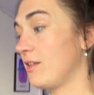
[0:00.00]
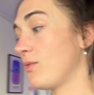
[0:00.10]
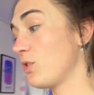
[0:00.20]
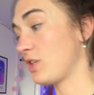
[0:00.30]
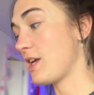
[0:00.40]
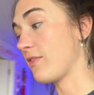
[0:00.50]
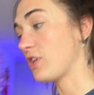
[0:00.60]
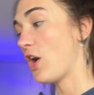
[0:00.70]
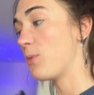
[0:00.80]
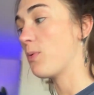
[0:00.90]
we'll just have to
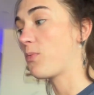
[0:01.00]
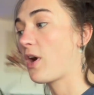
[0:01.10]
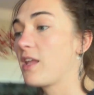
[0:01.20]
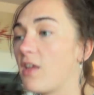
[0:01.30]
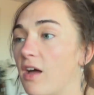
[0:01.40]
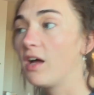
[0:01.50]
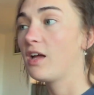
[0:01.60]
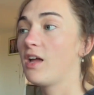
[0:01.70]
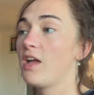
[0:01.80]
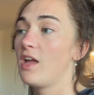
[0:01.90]
hope and pray that
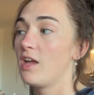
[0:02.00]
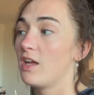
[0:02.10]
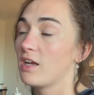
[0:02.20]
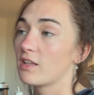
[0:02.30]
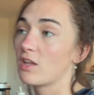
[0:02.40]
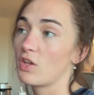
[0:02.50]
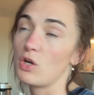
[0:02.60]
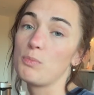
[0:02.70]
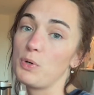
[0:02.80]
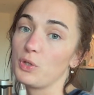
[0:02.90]
they
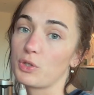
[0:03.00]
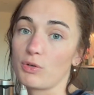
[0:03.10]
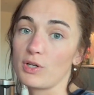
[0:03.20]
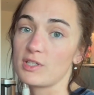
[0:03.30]
all pull through.